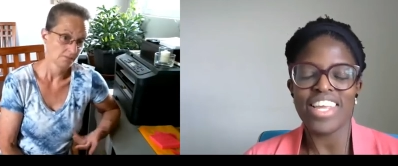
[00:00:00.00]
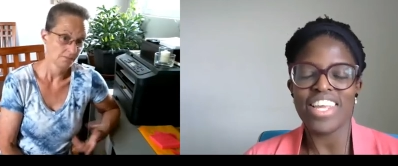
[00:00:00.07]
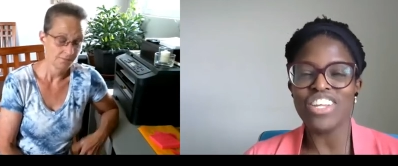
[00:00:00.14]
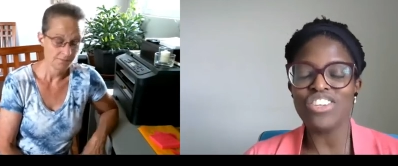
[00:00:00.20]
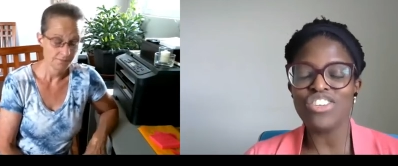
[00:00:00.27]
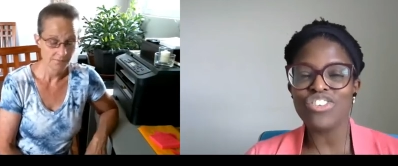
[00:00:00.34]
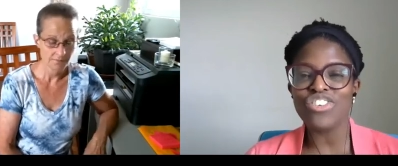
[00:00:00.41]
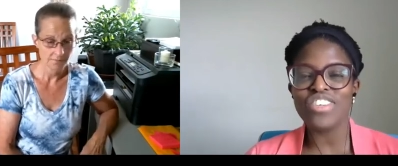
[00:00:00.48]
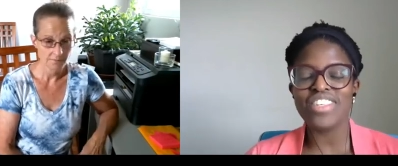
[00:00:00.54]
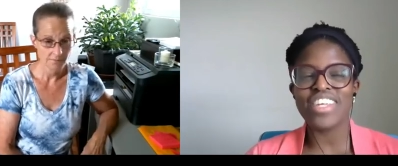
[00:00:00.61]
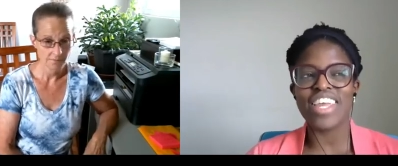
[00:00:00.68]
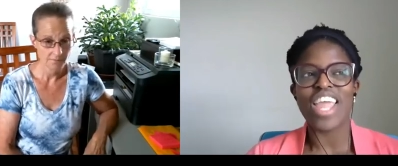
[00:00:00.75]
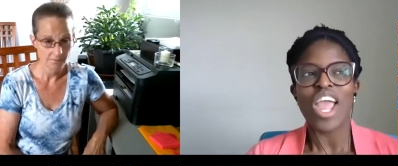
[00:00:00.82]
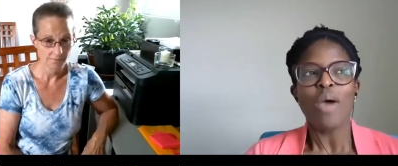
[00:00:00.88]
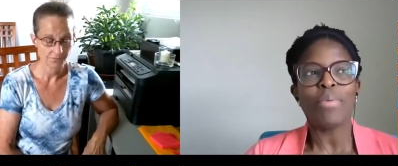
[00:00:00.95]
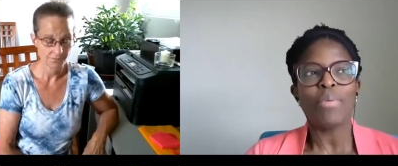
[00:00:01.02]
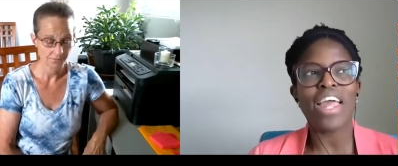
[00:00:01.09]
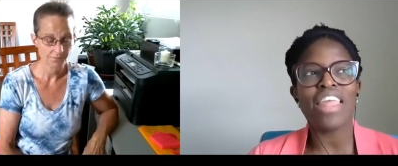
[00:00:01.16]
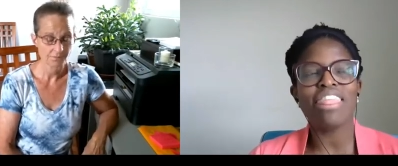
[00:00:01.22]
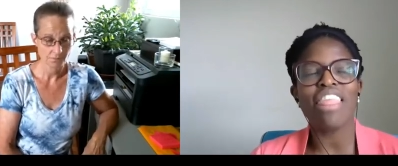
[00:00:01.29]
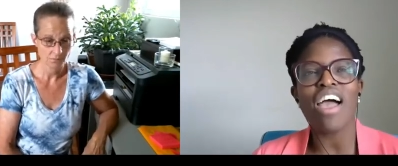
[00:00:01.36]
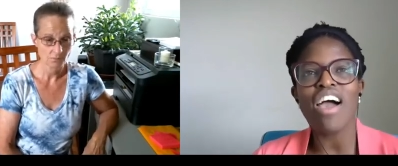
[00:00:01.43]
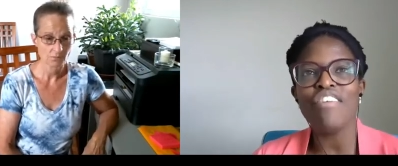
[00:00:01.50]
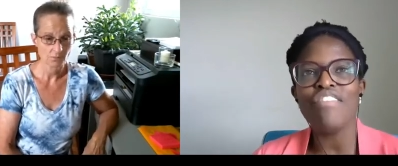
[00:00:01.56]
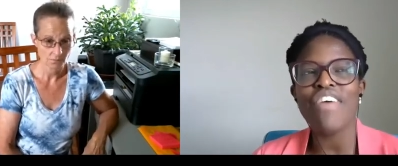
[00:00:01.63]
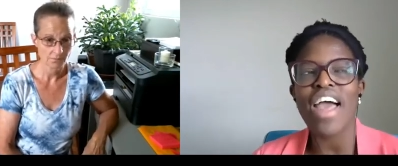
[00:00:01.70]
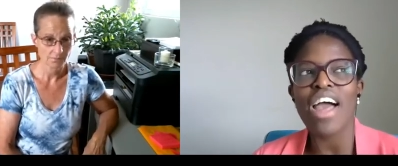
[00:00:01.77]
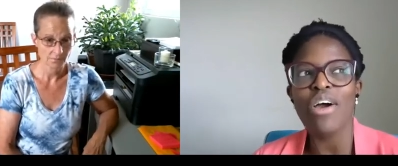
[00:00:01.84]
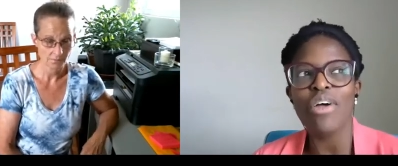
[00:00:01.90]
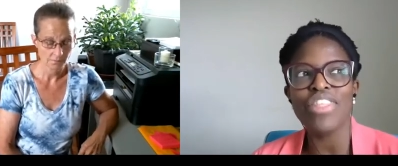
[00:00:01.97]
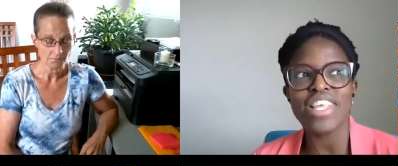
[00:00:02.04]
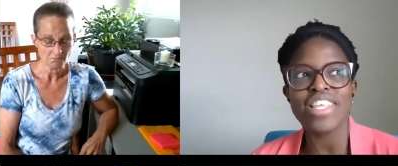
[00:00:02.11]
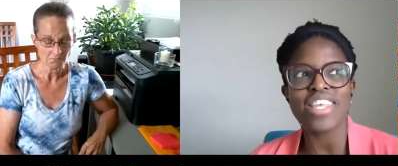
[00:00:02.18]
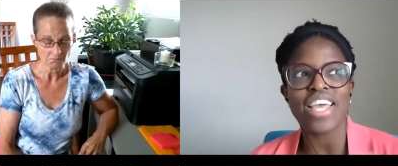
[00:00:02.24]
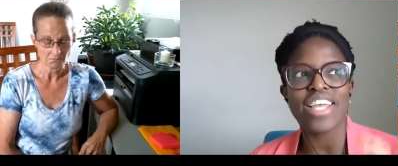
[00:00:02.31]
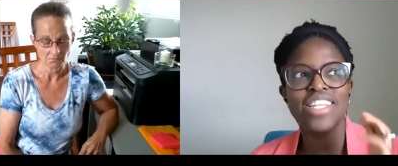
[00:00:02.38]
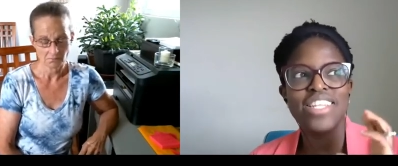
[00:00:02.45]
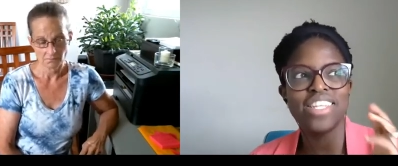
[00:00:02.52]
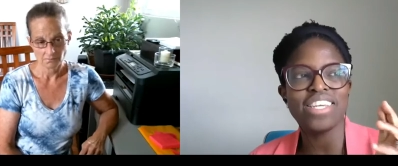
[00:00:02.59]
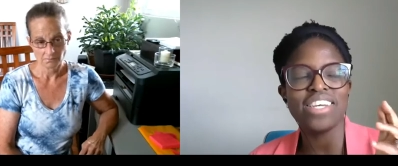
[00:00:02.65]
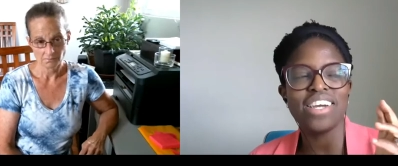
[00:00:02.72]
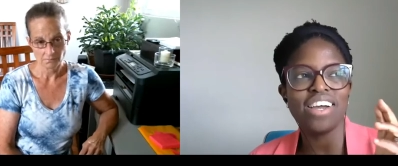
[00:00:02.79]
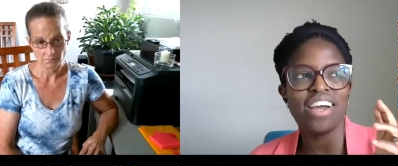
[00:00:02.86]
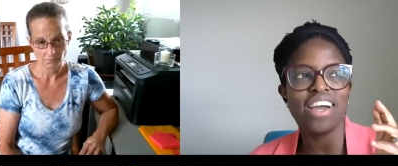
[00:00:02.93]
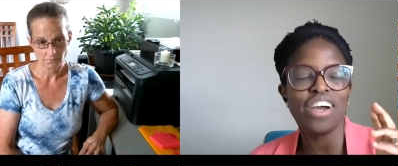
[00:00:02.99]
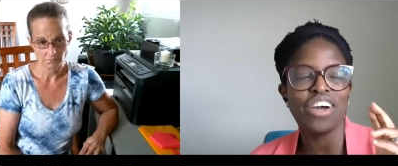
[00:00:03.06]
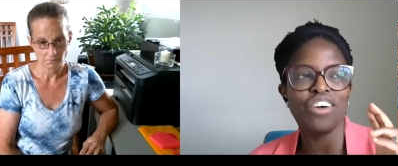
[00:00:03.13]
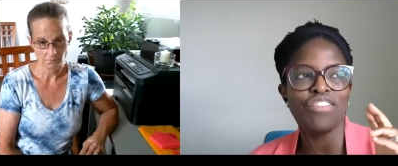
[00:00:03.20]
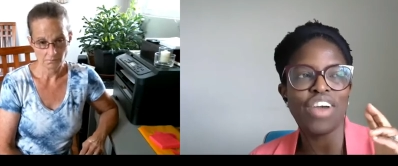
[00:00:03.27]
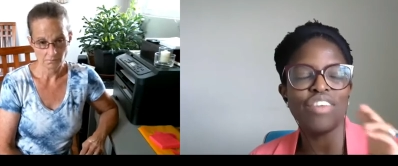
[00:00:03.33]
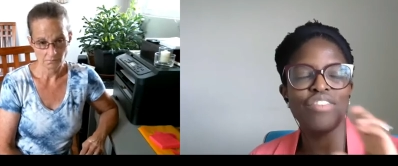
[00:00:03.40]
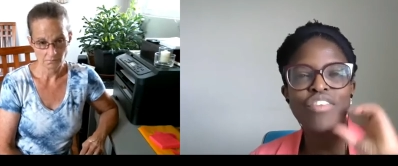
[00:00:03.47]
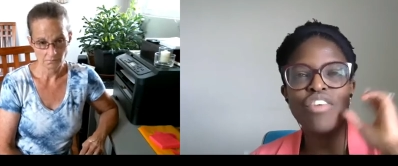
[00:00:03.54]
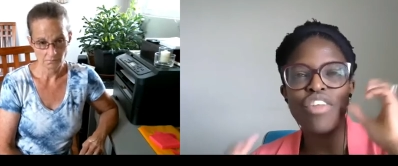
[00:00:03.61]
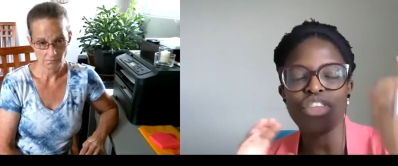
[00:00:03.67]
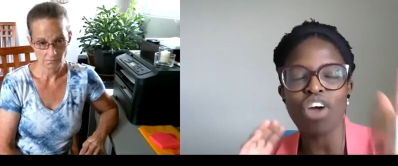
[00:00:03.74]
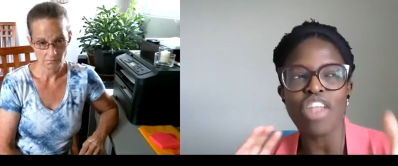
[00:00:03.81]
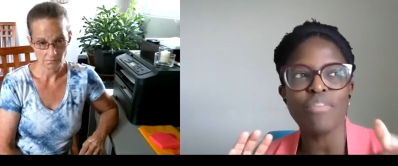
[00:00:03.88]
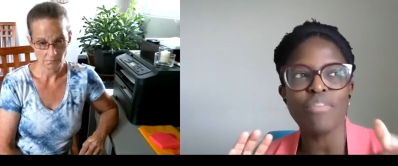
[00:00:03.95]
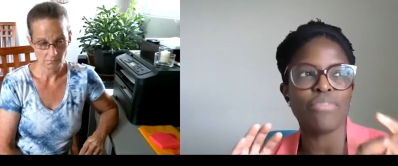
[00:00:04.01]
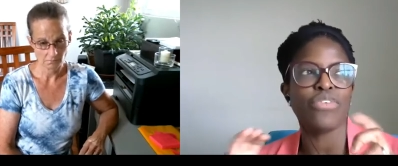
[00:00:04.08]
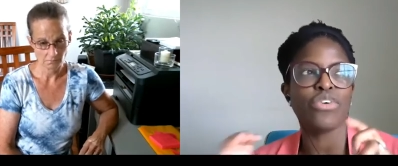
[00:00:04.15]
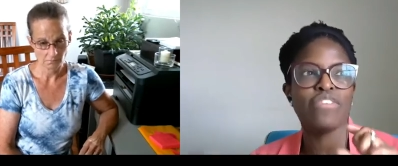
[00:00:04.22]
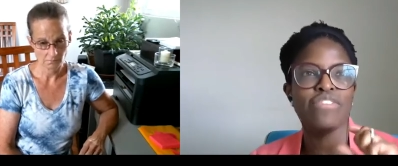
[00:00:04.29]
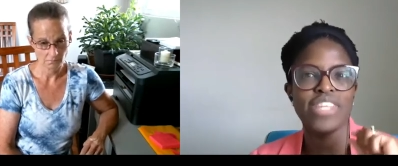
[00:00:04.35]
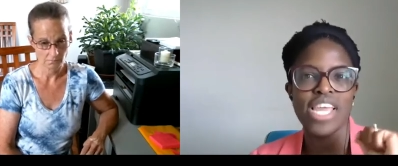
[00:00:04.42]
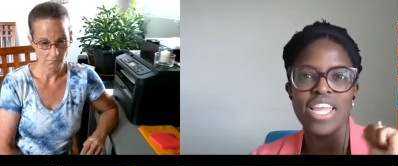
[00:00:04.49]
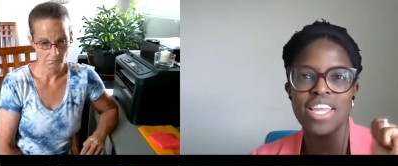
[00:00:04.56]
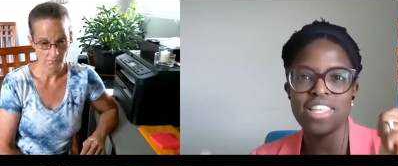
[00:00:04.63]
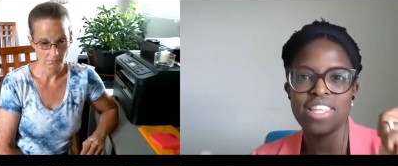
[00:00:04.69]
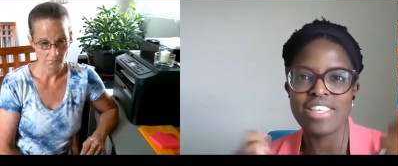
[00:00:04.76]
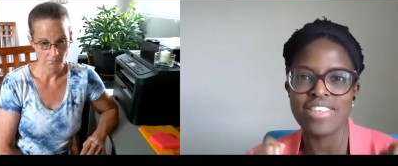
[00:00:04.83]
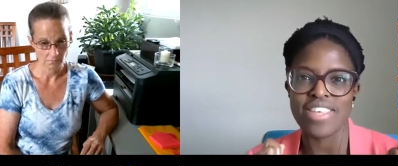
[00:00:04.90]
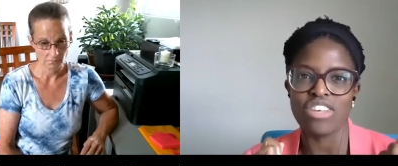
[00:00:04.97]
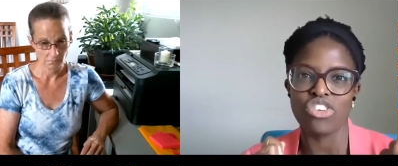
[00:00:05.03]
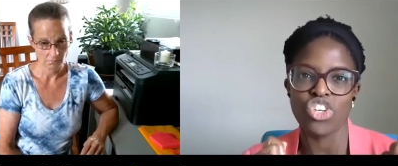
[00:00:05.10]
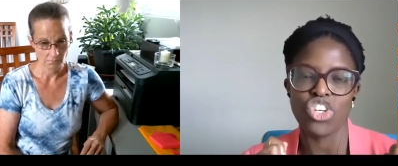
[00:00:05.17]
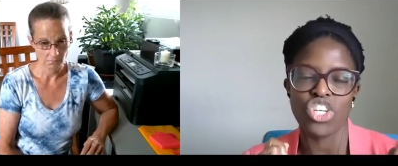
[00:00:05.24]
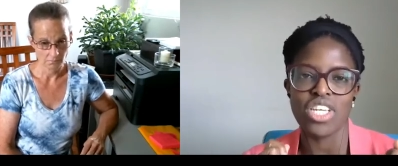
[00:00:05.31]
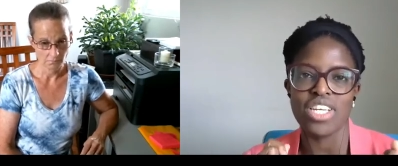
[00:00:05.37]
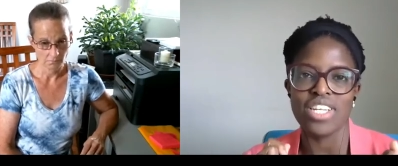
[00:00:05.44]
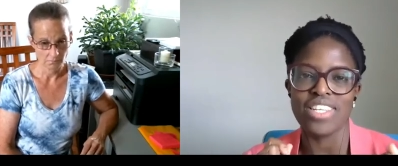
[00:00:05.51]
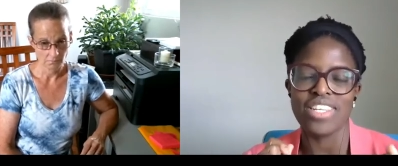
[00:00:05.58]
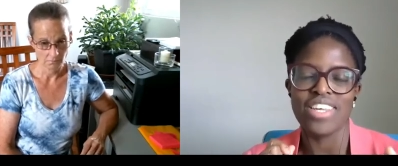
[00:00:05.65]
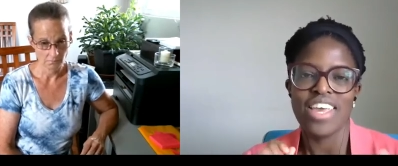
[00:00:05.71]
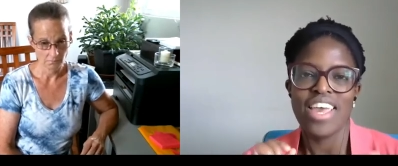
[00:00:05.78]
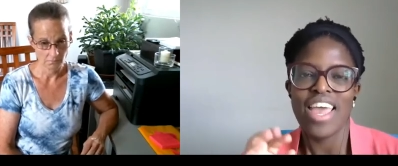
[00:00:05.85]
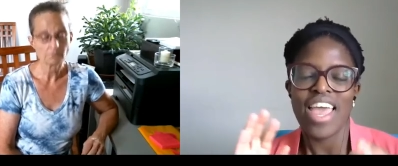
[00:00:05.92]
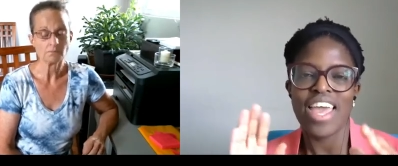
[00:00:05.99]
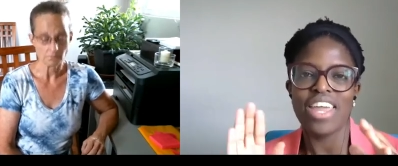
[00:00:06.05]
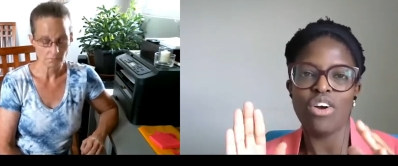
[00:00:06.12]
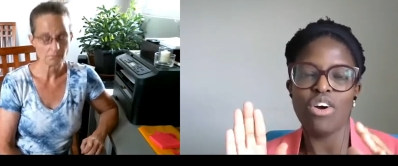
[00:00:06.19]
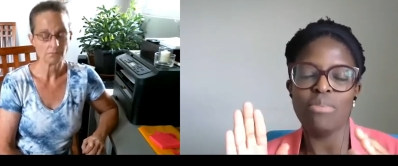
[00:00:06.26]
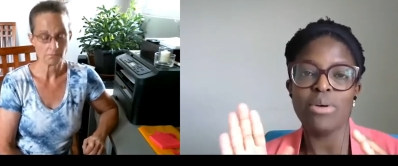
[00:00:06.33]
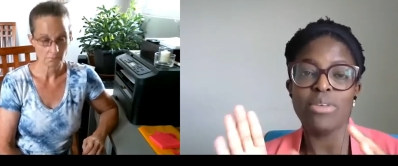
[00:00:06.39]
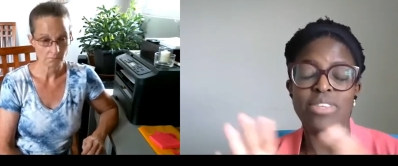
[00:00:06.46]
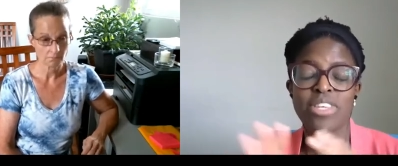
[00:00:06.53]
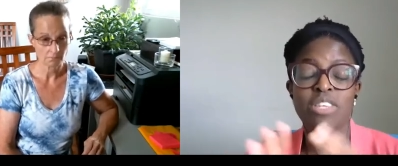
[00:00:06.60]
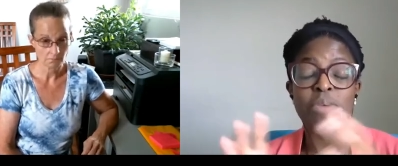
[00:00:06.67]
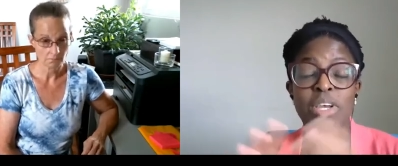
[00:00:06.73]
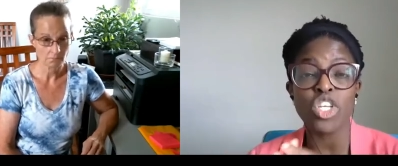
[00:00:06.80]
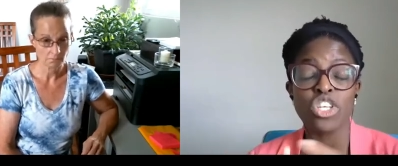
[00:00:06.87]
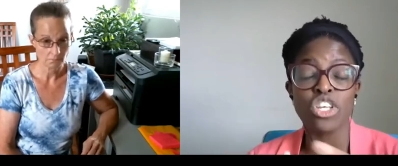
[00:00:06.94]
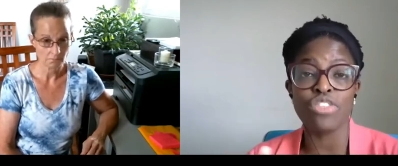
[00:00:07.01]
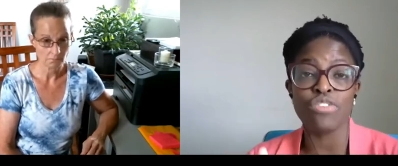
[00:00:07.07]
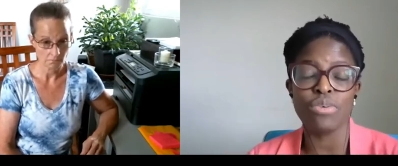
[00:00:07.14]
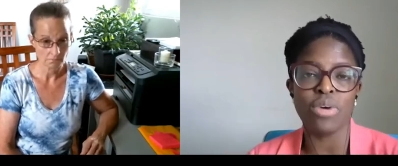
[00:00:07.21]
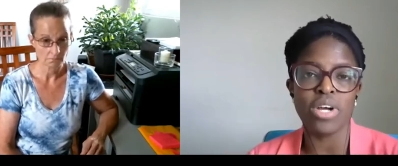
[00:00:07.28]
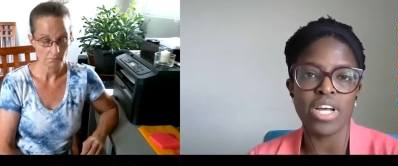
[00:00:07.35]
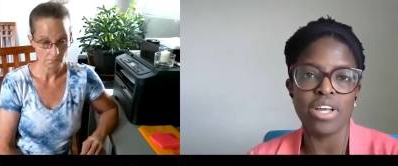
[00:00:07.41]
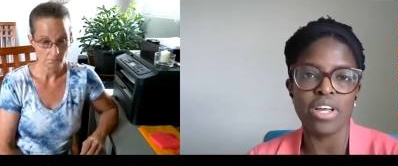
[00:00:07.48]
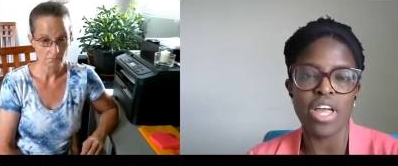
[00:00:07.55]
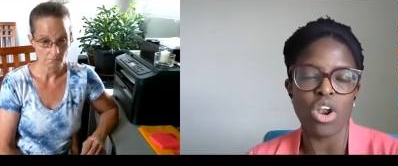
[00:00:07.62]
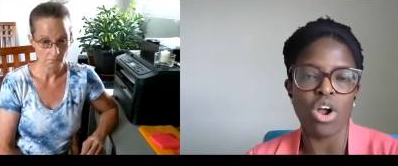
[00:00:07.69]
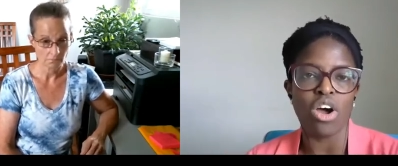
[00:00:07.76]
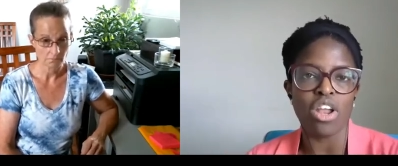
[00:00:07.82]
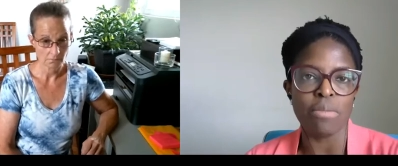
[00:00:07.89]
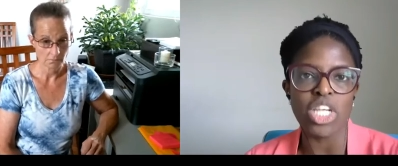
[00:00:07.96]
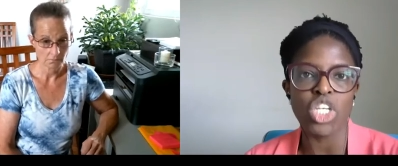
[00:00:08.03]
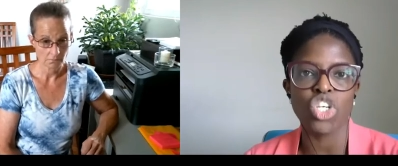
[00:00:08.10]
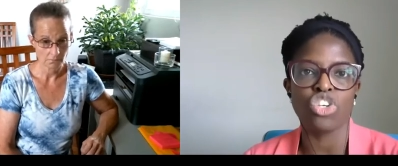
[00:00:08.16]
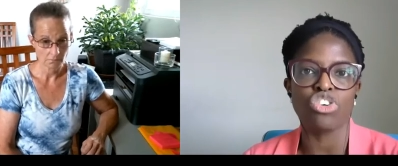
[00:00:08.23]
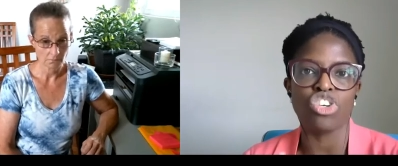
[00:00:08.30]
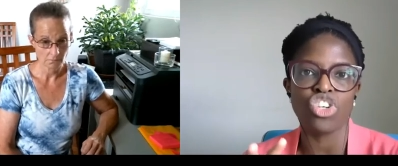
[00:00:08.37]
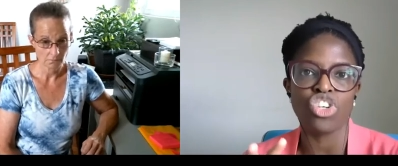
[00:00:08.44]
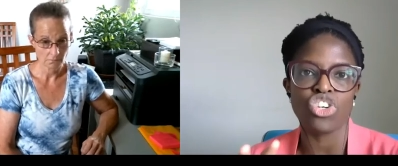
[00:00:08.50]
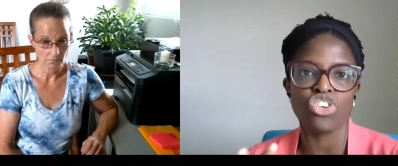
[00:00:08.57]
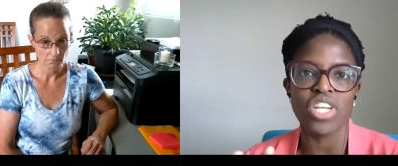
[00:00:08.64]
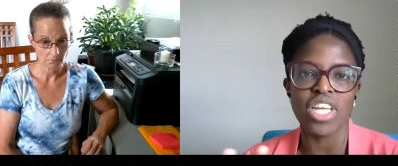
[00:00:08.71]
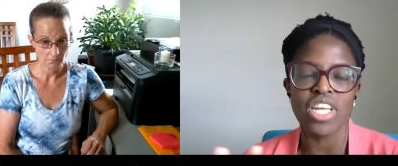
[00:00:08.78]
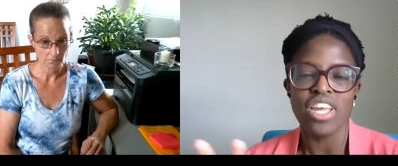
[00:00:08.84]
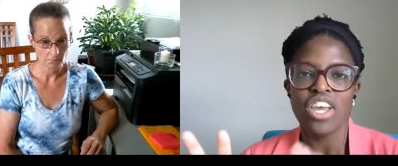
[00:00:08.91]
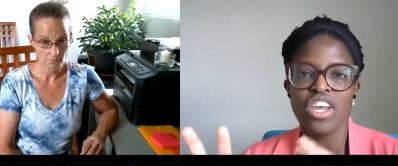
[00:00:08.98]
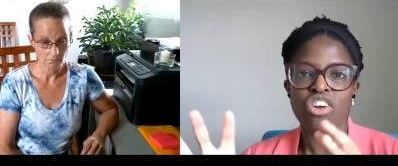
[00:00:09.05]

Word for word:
Speaker 1: Interesting. But I love how this idea of I've never thought of it before of taking a sales sheet and almost especially through a, an automation or a journey,